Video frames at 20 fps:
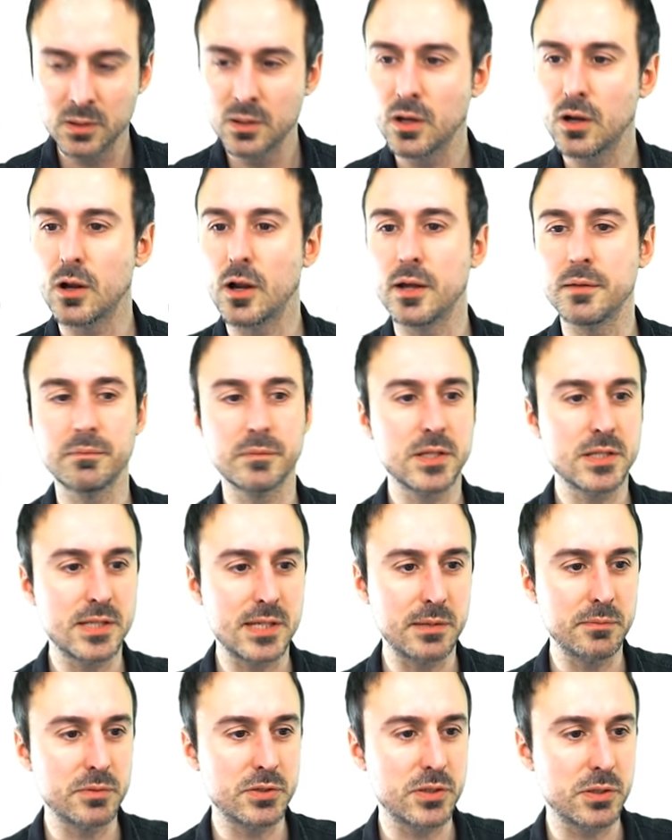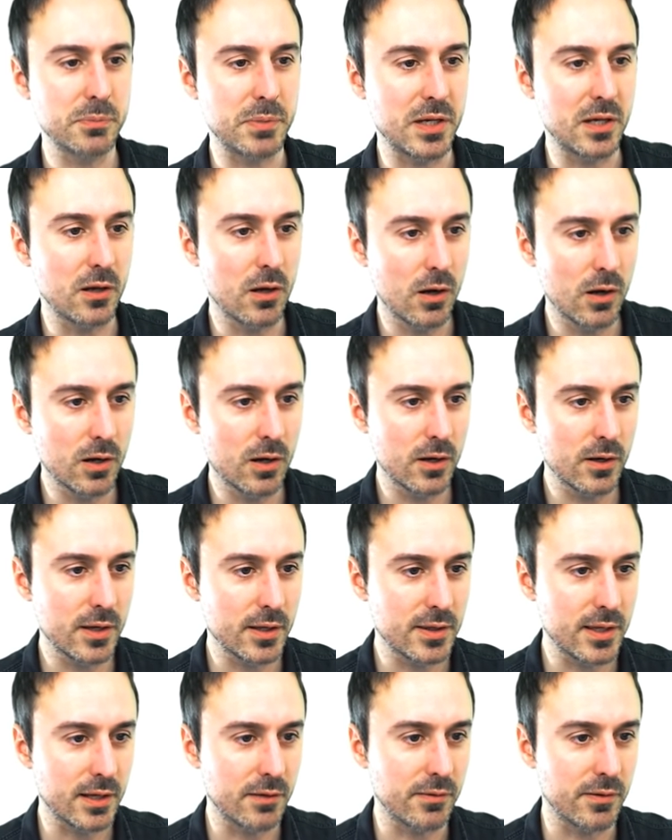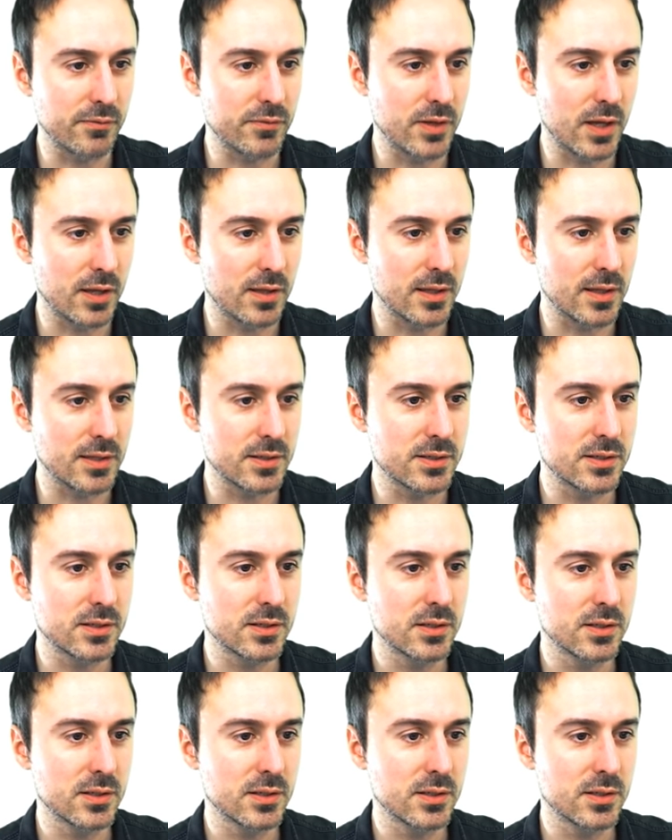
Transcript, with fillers: All right, this seems to be conquered. I think we've done this.